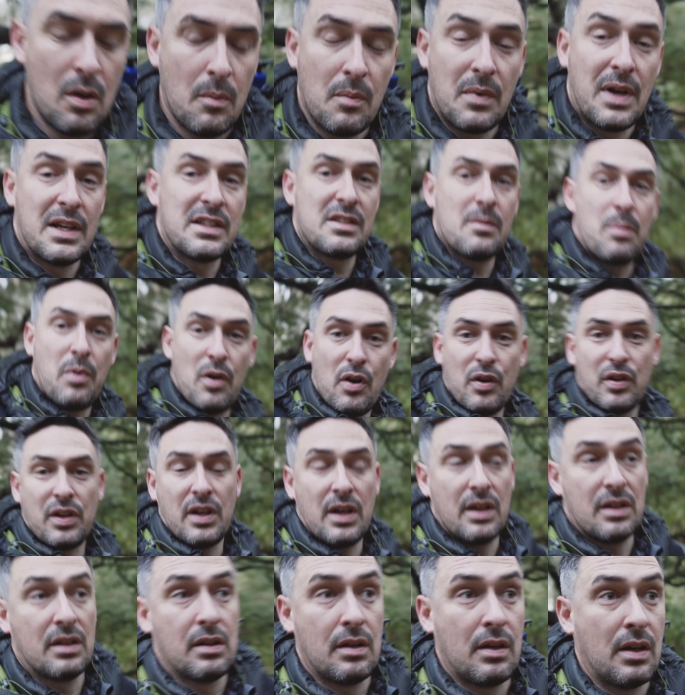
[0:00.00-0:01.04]
As I pointed
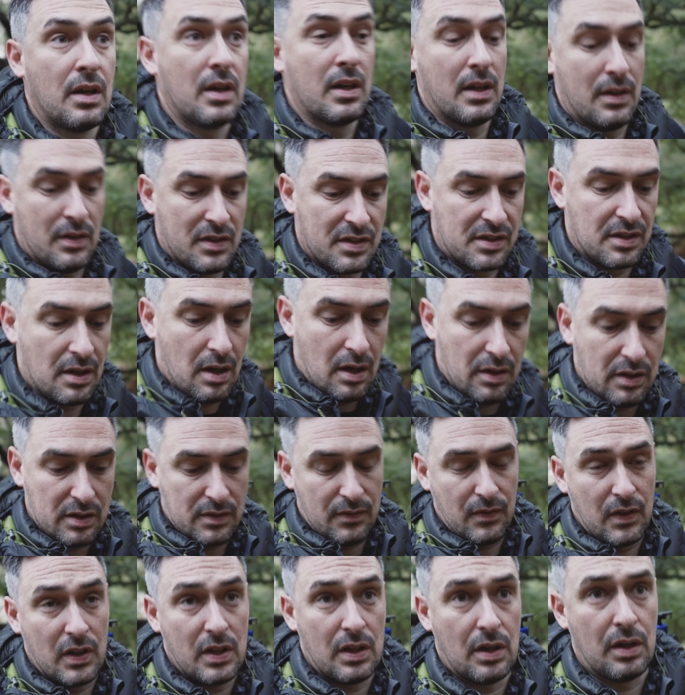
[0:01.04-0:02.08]
out in the start of this
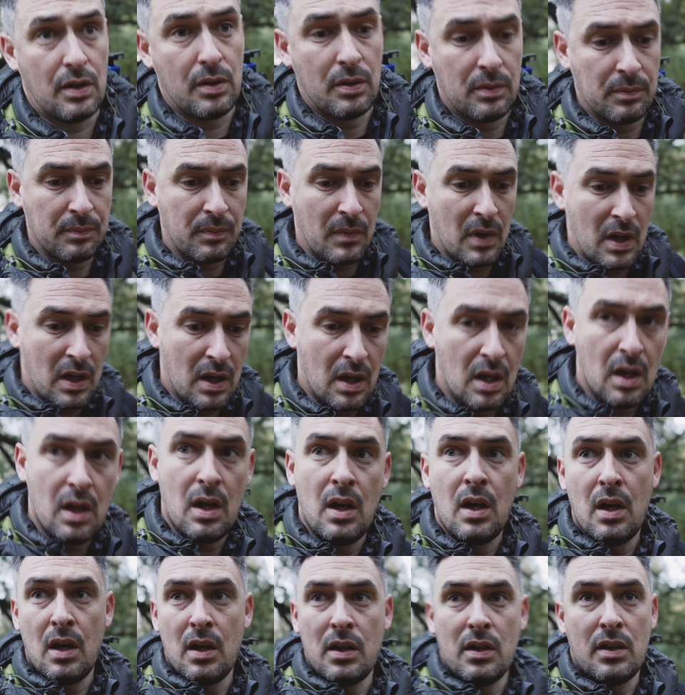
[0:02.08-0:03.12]
video,
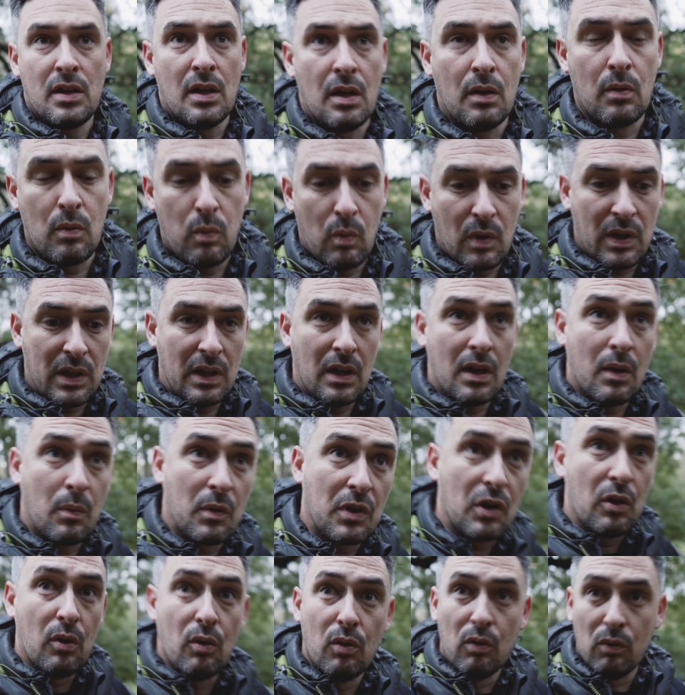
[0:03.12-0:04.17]
you know, we
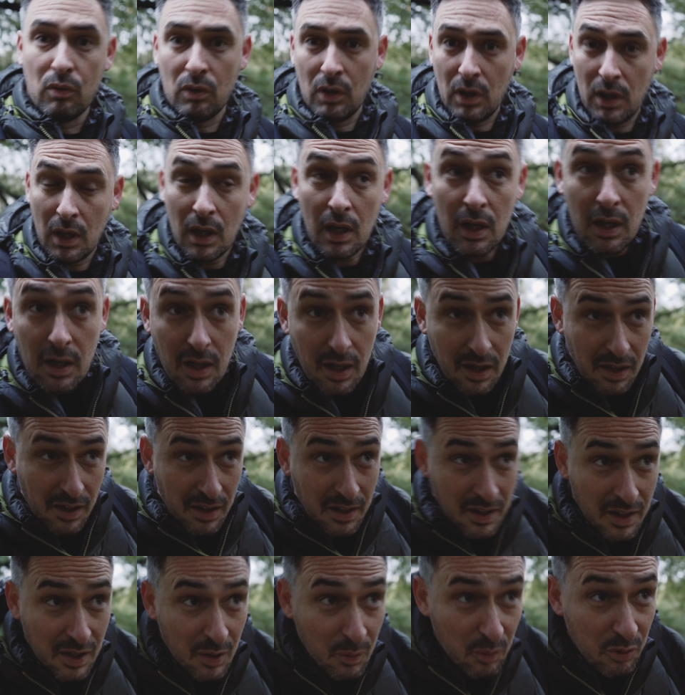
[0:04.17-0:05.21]
all
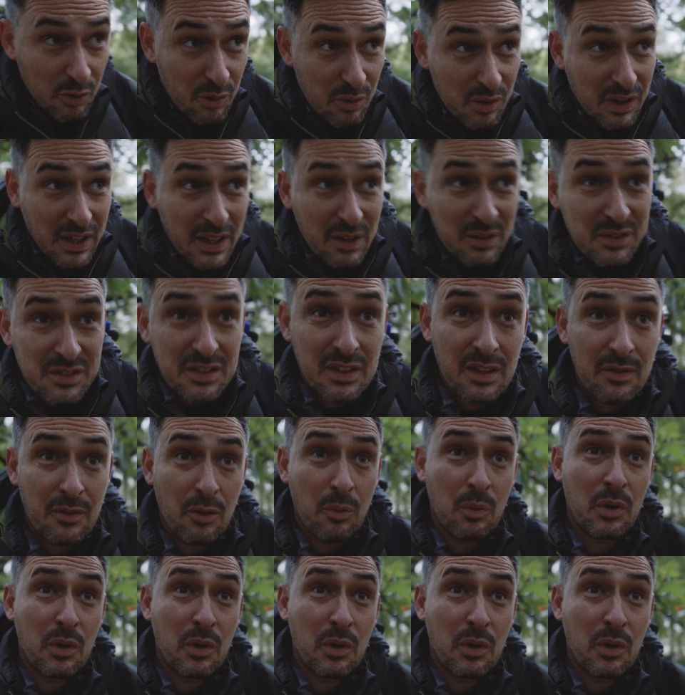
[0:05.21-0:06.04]
we're all guilty of it.